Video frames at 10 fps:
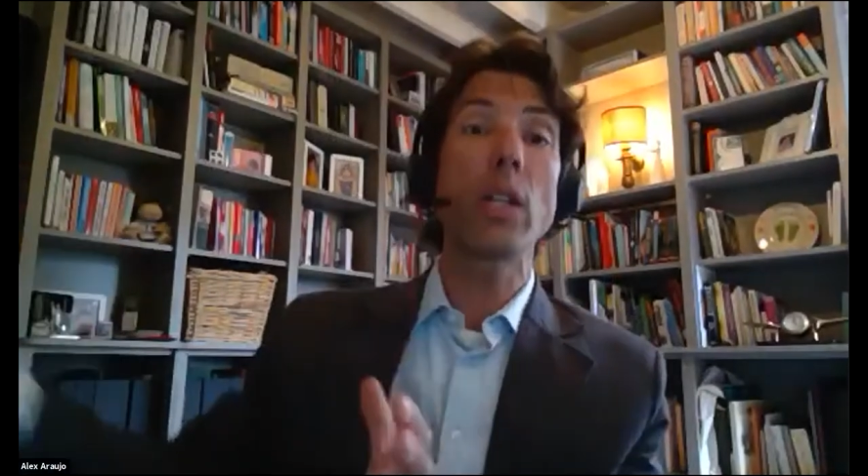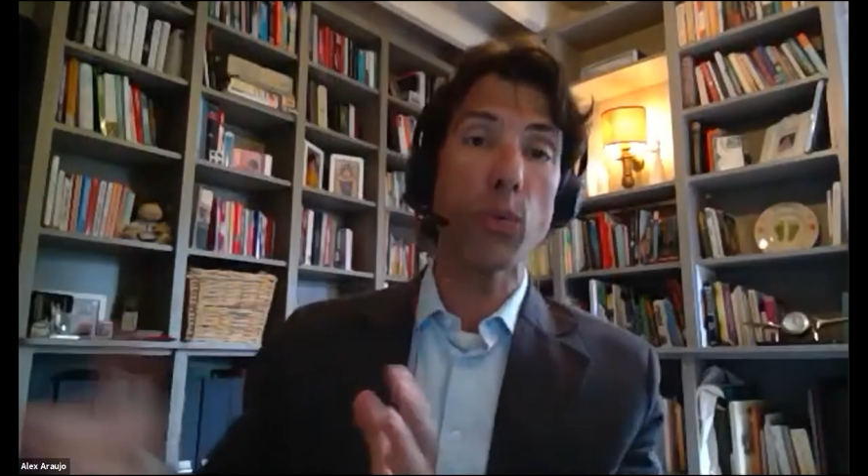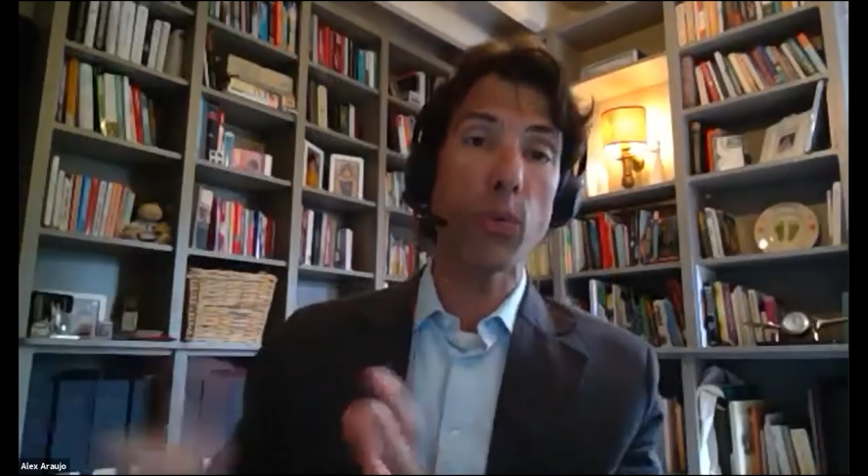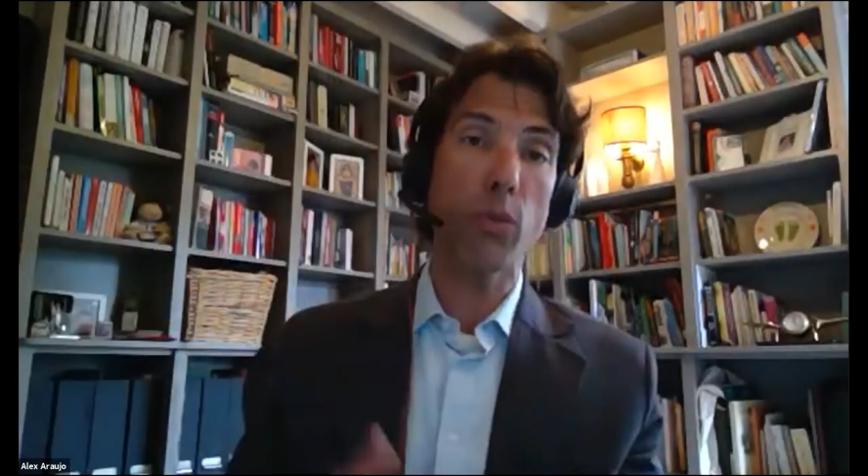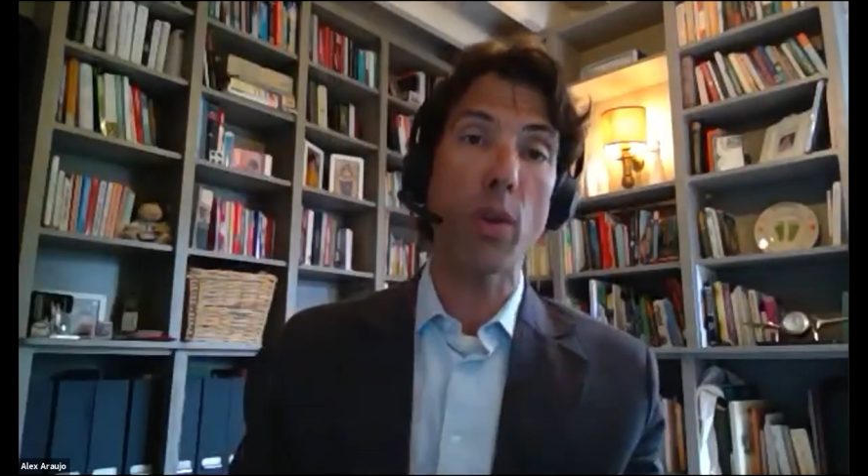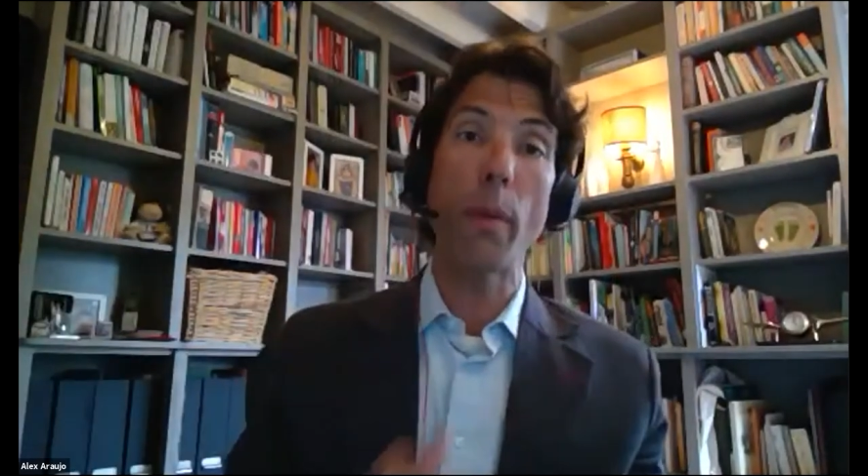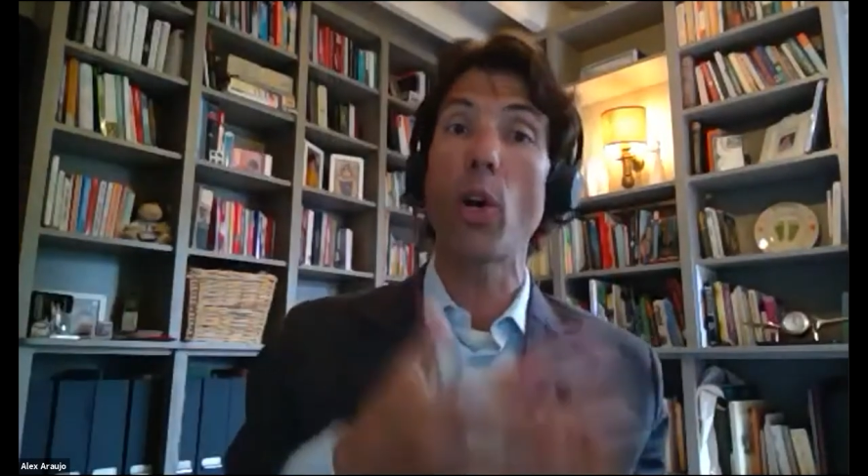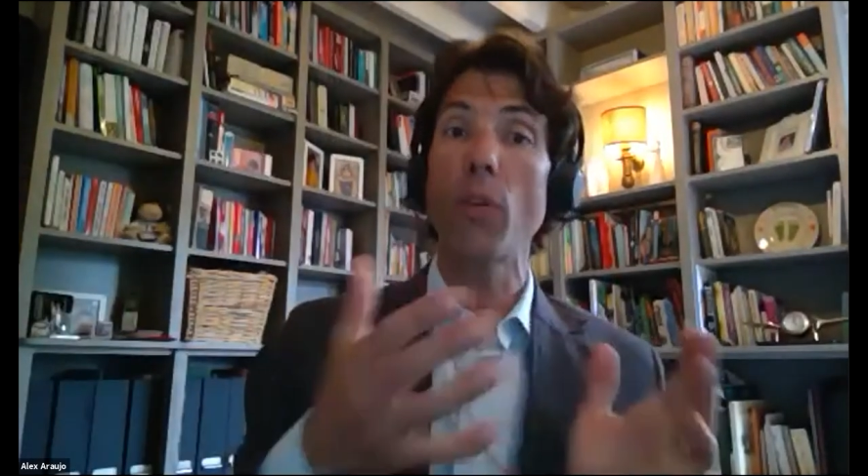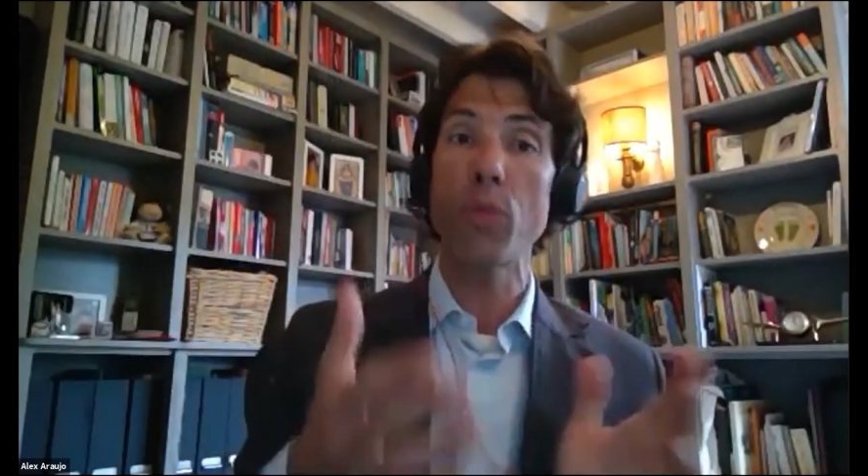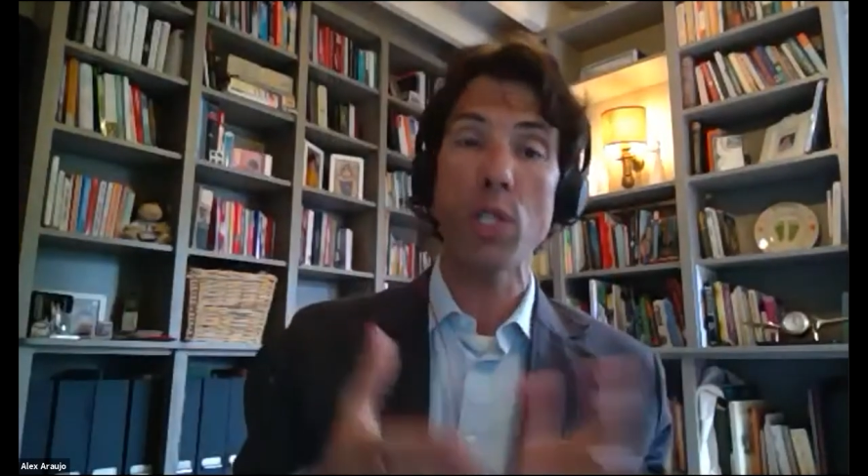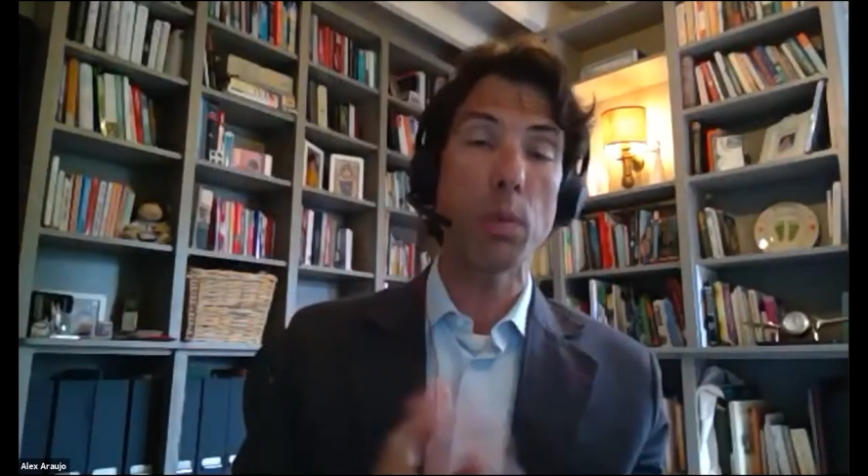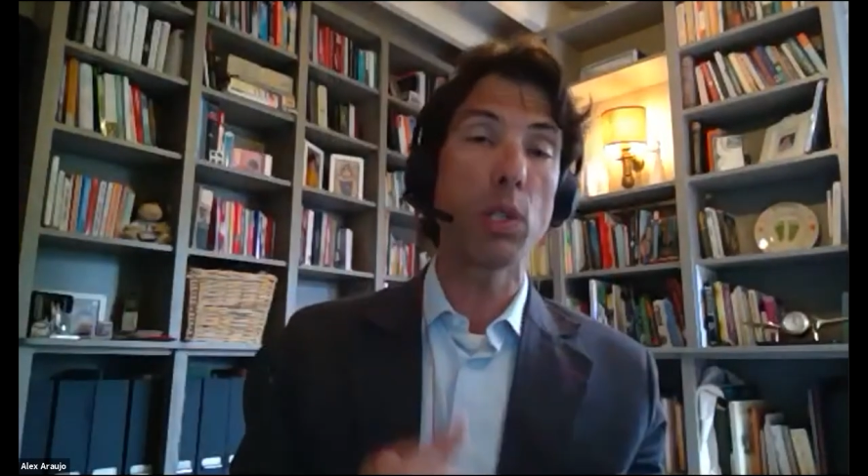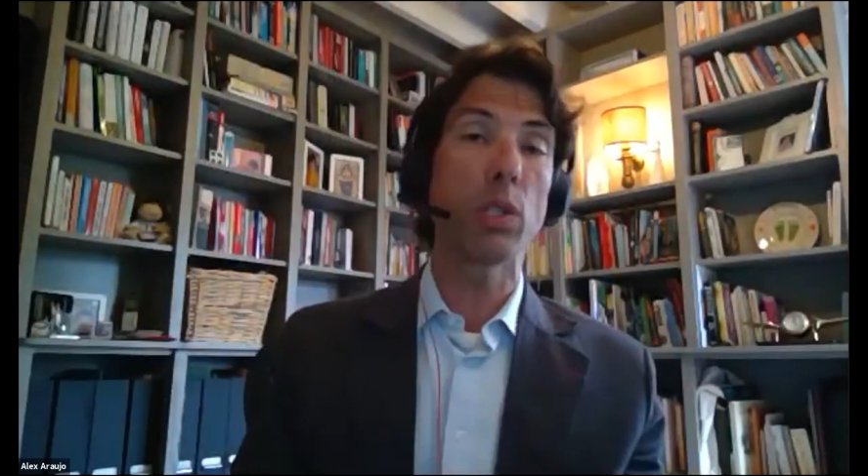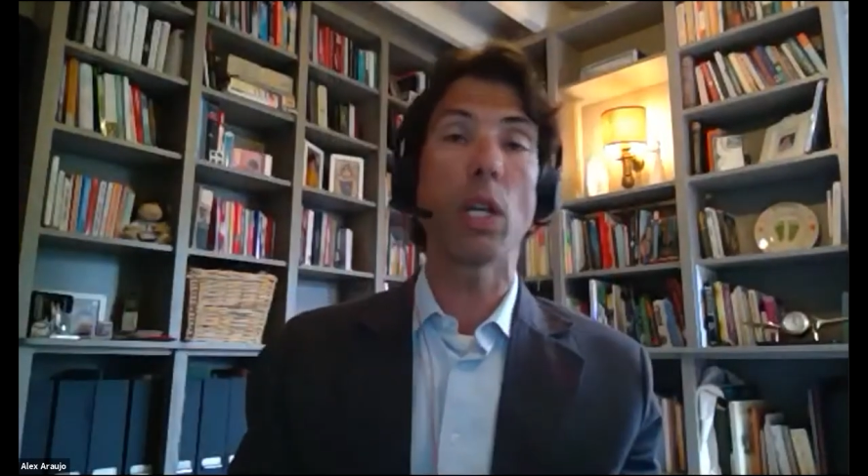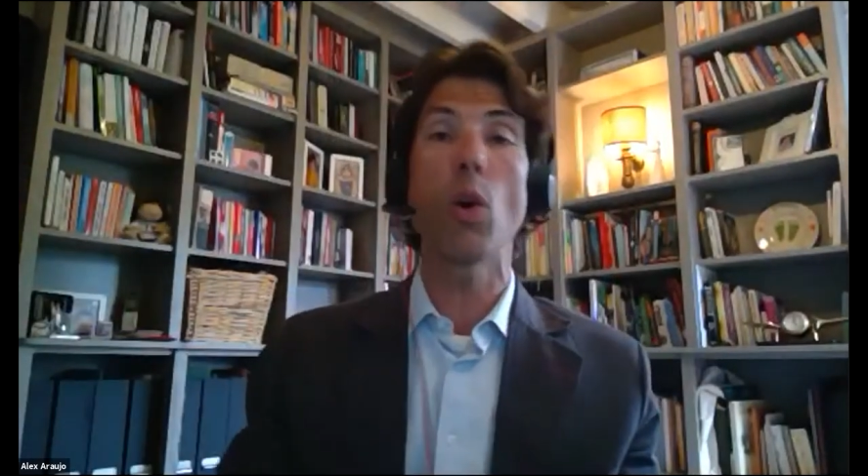different from an office
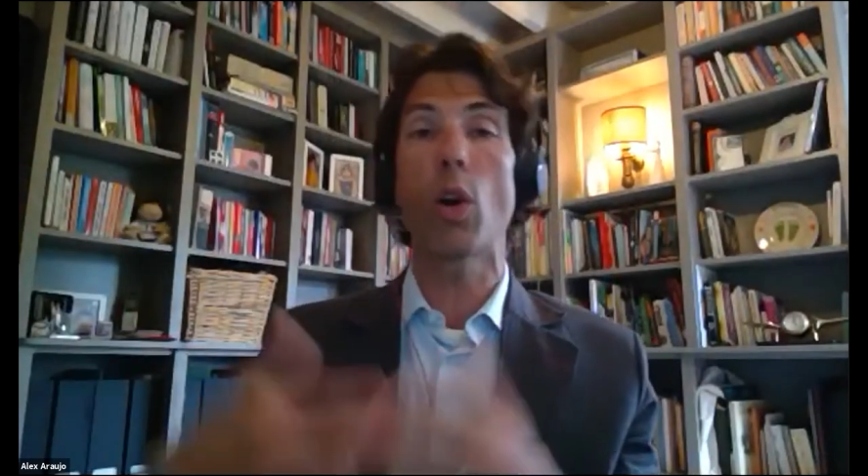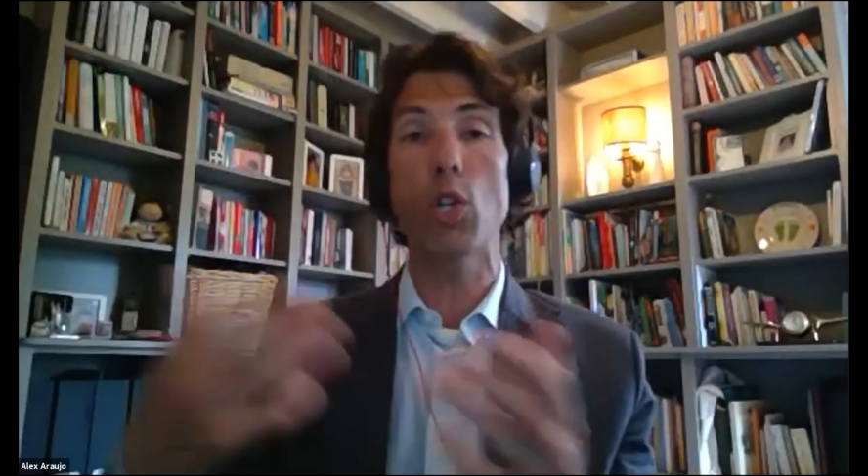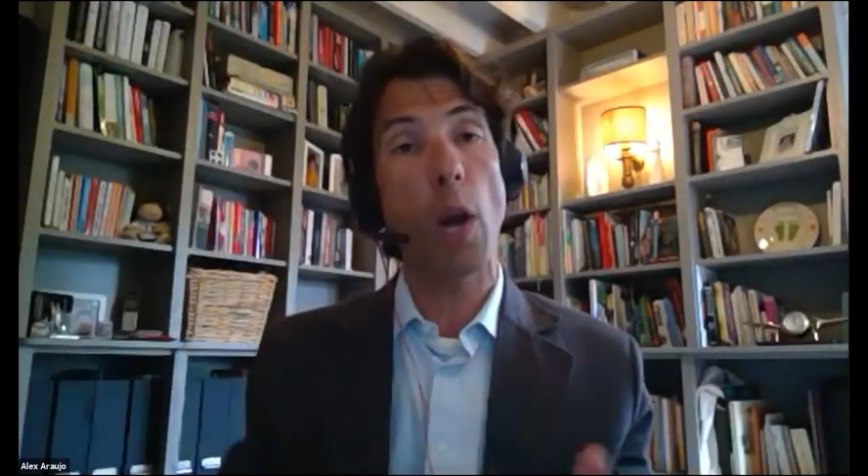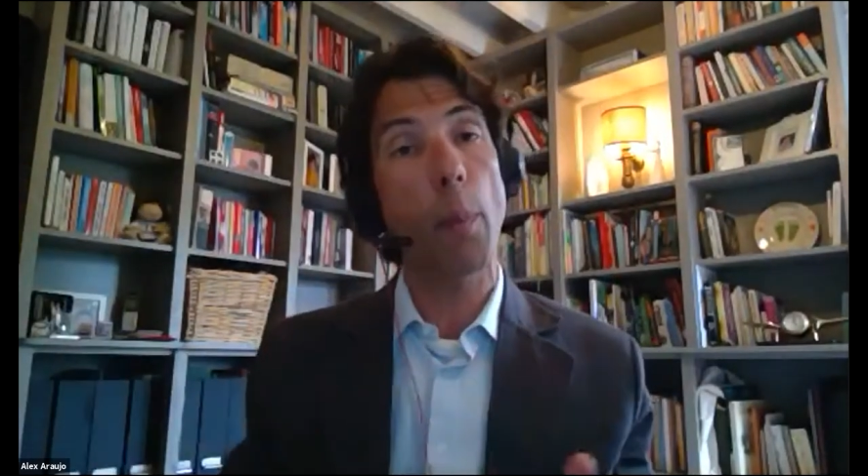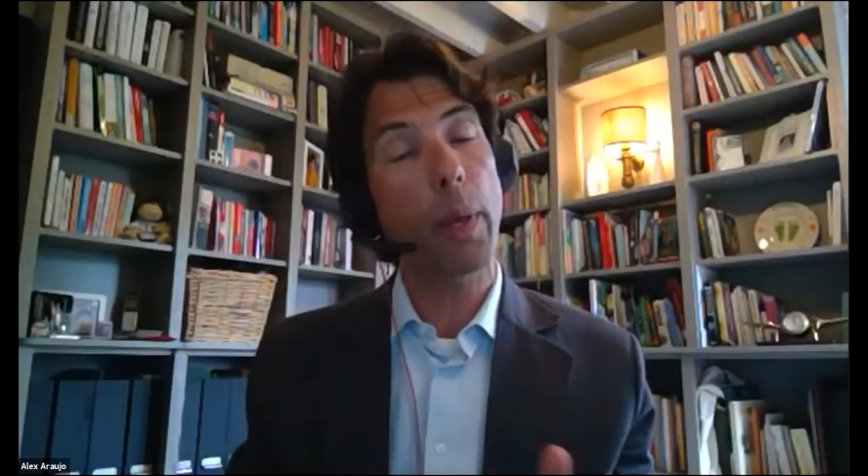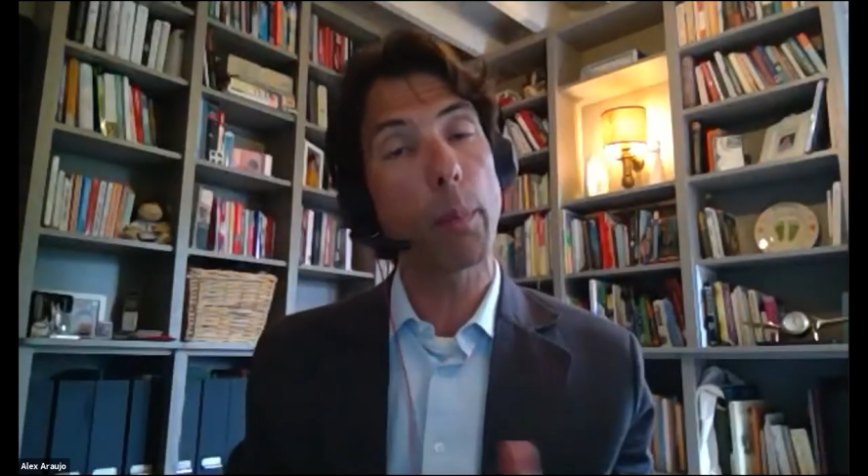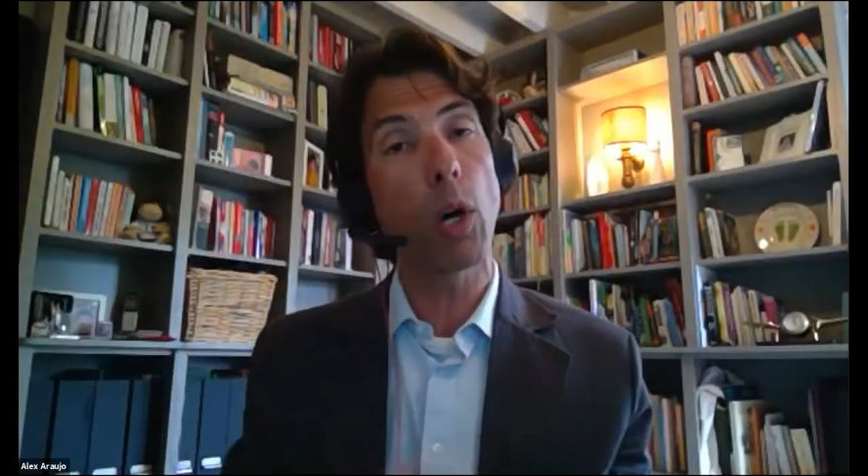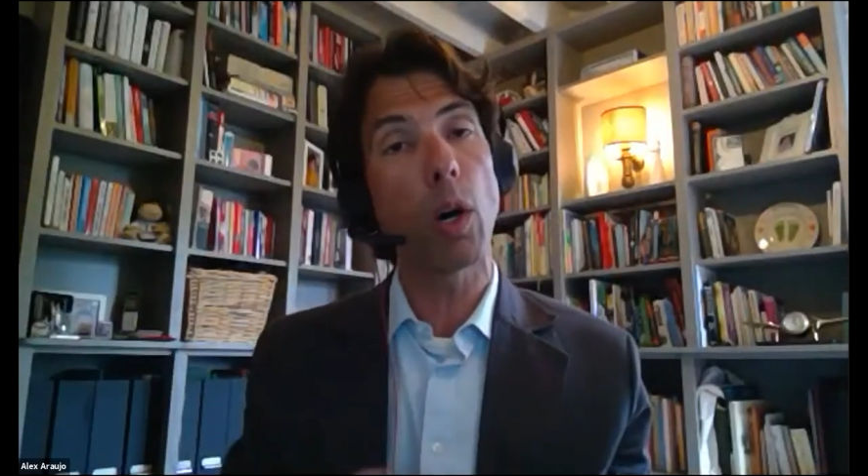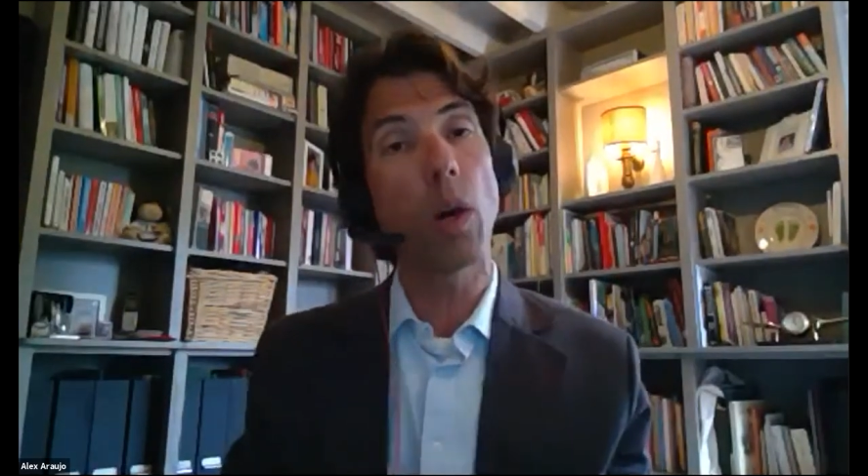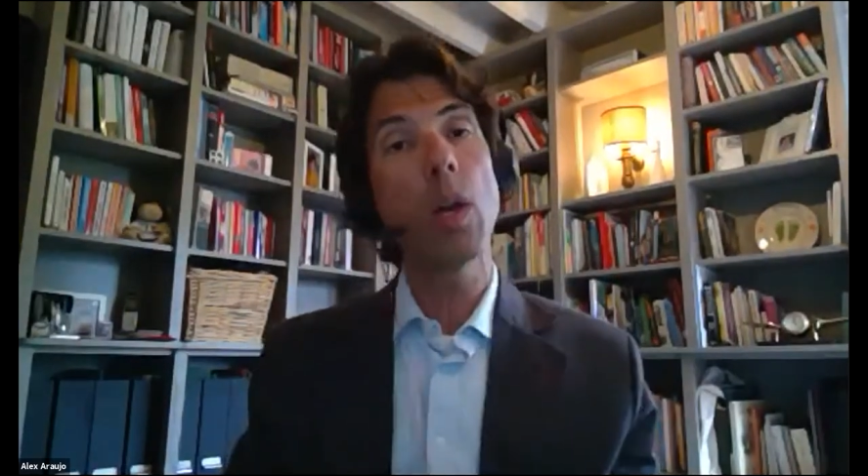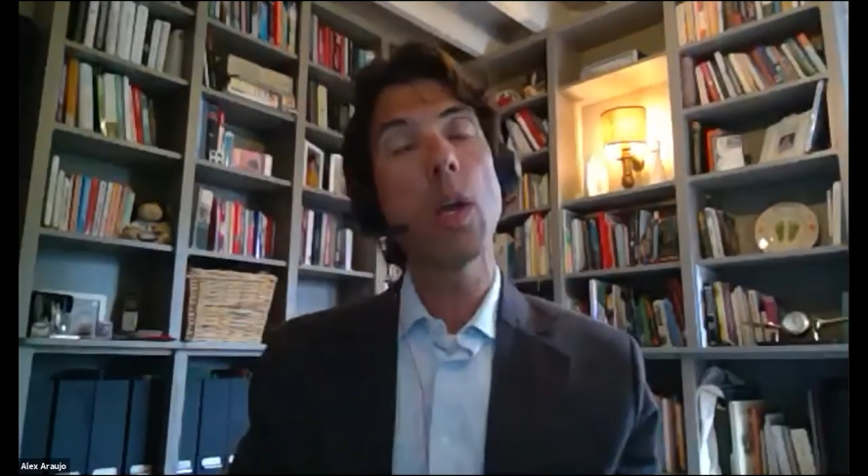building or a shopping mall.